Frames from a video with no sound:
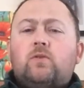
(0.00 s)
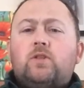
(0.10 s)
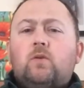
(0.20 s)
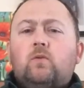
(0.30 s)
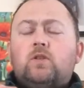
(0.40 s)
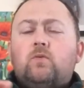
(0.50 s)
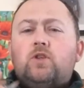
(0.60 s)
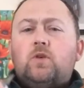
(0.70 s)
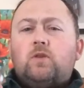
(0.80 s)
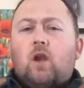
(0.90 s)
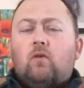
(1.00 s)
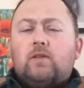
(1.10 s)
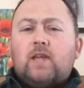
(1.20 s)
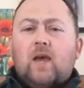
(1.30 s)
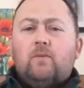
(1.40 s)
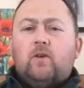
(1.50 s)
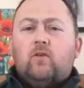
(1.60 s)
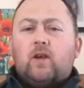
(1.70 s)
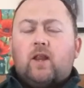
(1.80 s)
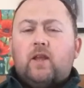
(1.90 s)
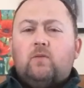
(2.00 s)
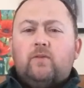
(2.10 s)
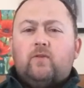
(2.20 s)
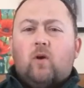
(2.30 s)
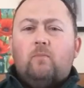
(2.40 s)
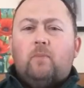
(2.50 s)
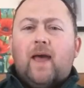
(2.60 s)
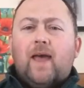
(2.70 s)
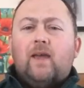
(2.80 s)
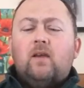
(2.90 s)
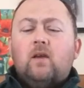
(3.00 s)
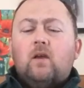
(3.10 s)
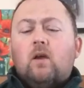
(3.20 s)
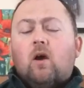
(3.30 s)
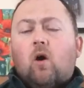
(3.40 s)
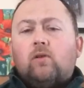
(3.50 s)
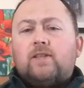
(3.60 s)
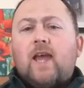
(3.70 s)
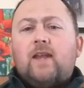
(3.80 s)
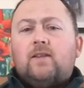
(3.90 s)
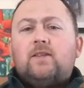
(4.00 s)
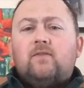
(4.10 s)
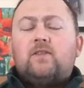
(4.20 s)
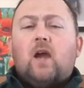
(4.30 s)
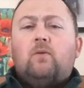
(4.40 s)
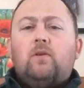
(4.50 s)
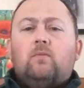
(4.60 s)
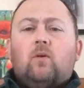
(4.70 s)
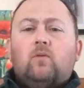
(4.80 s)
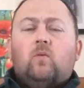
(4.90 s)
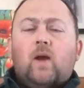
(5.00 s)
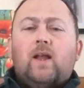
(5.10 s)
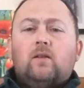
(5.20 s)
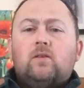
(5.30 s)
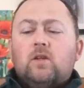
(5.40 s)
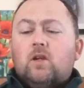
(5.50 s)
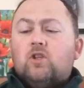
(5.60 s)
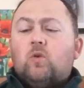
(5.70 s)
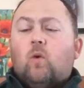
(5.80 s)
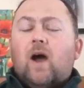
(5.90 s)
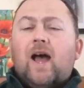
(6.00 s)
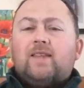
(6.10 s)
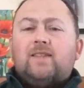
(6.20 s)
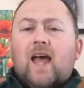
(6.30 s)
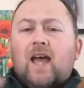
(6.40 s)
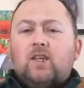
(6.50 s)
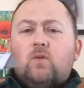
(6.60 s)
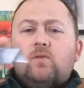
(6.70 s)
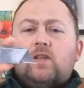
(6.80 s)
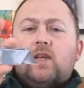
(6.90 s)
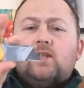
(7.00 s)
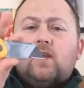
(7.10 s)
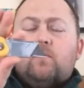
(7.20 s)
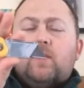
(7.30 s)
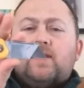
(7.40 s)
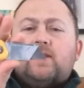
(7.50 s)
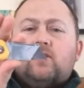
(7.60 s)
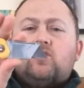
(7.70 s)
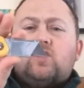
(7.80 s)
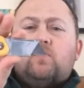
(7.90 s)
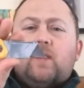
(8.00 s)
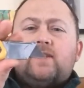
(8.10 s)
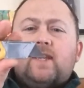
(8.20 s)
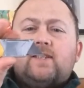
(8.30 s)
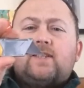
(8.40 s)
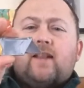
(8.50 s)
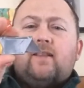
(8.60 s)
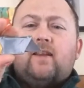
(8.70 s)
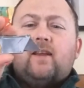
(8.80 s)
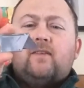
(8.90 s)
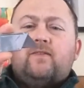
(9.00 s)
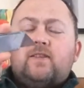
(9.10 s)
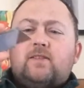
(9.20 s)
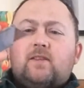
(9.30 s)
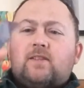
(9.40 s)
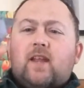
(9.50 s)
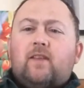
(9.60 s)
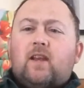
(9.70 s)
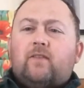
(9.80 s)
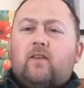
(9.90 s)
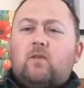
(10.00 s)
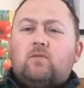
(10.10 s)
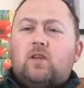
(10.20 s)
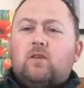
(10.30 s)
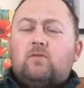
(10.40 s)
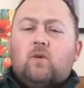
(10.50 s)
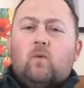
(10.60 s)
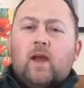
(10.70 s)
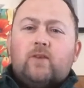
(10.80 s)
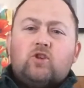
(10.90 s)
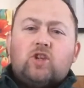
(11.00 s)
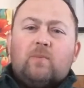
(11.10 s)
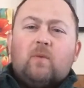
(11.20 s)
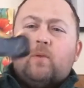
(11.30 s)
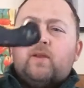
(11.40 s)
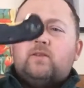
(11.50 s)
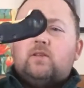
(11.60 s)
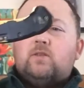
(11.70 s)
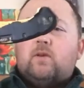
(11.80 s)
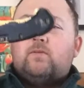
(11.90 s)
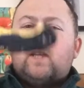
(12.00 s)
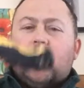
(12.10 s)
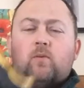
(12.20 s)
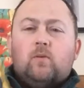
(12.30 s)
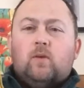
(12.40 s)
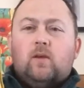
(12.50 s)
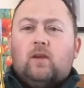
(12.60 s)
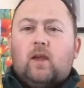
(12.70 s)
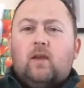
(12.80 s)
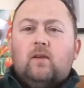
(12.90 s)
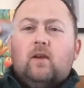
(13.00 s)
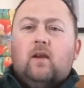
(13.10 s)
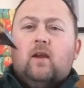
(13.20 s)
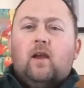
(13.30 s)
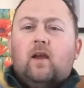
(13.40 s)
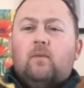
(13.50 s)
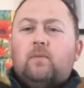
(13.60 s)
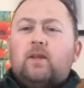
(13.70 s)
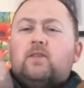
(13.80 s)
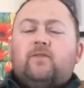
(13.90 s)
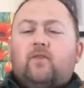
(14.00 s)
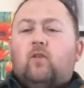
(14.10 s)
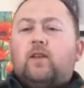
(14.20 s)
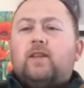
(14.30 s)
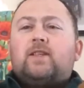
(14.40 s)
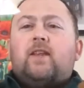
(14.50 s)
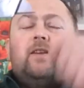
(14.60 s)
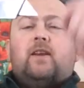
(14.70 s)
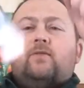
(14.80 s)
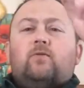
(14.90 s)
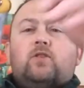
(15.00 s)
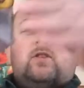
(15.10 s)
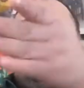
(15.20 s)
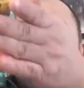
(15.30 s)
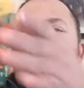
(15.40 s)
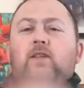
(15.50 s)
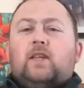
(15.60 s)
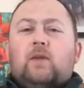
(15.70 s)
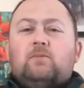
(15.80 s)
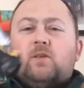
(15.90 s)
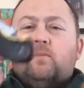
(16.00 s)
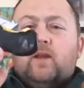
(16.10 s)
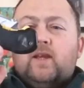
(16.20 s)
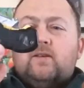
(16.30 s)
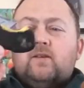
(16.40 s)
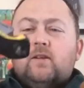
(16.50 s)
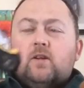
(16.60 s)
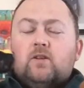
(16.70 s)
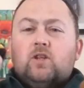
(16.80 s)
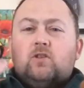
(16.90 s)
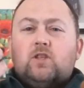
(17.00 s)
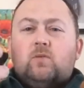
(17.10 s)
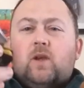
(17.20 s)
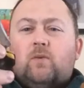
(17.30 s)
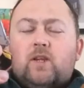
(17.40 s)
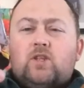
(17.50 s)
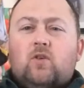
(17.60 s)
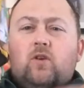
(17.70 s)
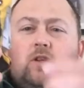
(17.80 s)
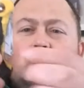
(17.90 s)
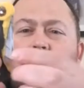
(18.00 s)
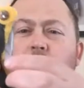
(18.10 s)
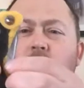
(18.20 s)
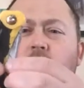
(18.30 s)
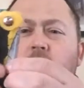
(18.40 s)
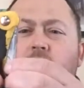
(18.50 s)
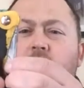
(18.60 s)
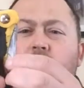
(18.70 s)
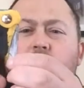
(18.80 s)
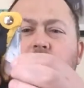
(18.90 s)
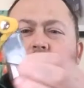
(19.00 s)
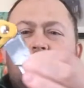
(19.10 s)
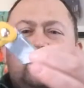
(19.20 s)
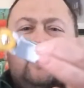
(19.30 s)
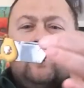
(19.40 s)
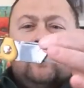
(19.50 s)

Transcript: They're tools that was used a long time ago, and I think we've got better alternatives now in the modern world. So what I use is just a basic Stanley knife. This is a Stanley knife I used to use at work to sharpen my pencils was a cabinet maker. It's a folding Stanley knife, which is good because it keeps the blade tucked away when it's not in use. Make sure you don't cut yourself.